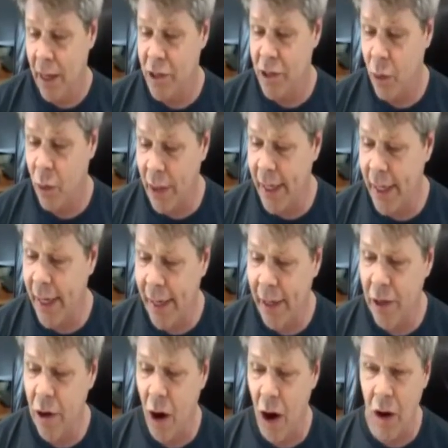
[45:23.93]
And so one
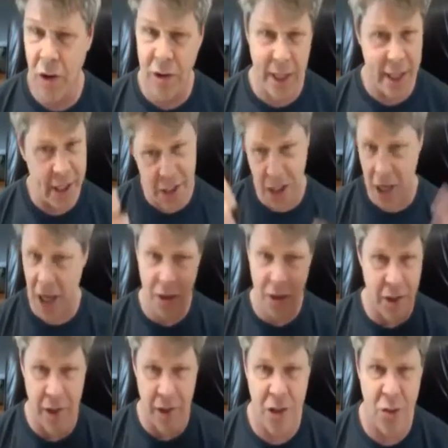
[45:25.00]
day he calls and he's
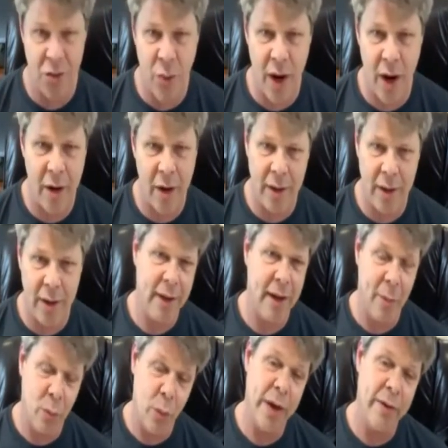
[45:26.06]
cussing and swearing,
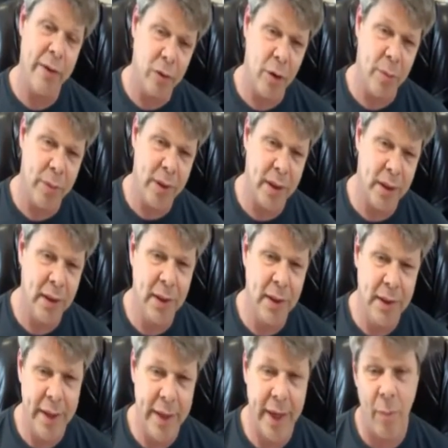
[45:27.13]
and I'm waiting for him to
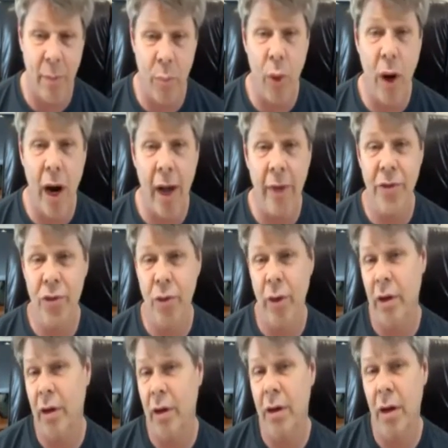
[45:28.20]
take a breath so
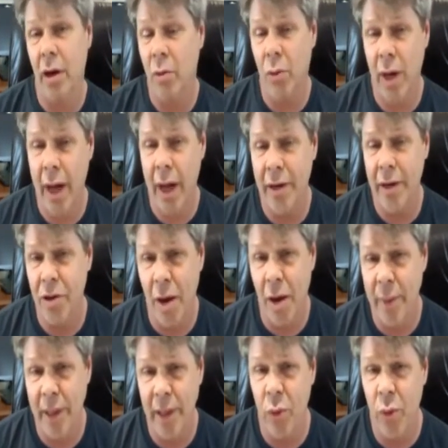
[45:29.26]
I could go, Well, hey,
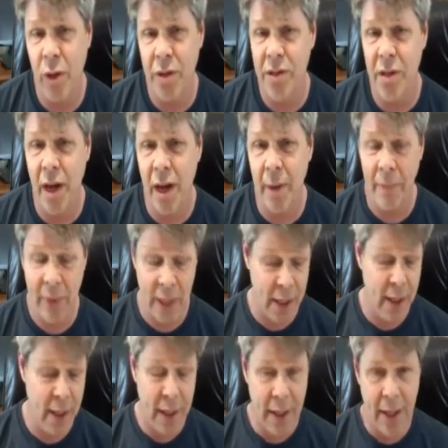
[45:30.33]
Dominic, what's up?
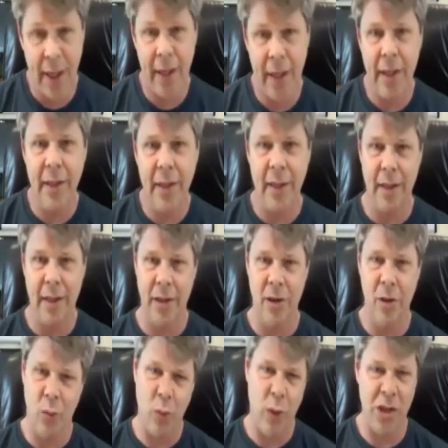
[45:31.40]
And, you
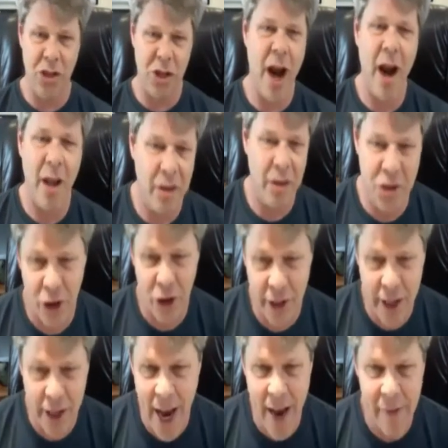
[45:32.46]
know, what challenge
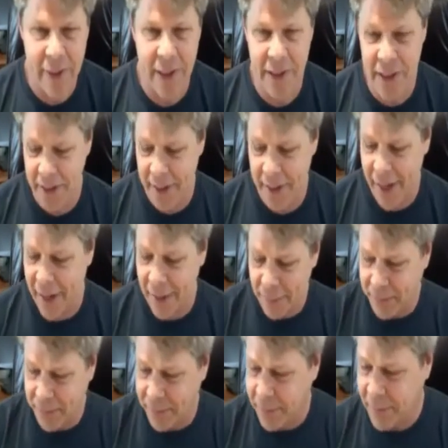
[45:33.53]
are you having today?